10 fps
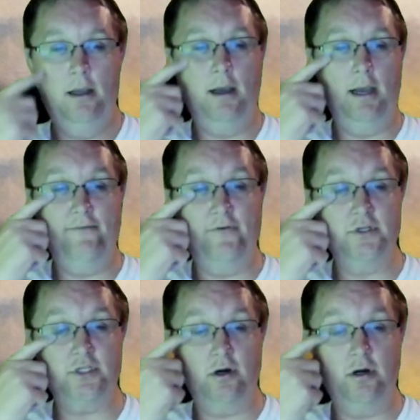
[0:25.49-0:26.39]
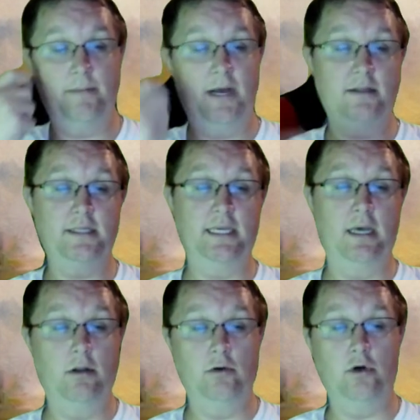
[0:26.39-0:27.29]
I first heard about the
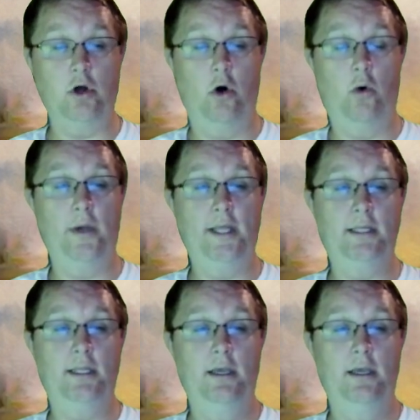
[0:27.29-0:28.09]
Elu Cohen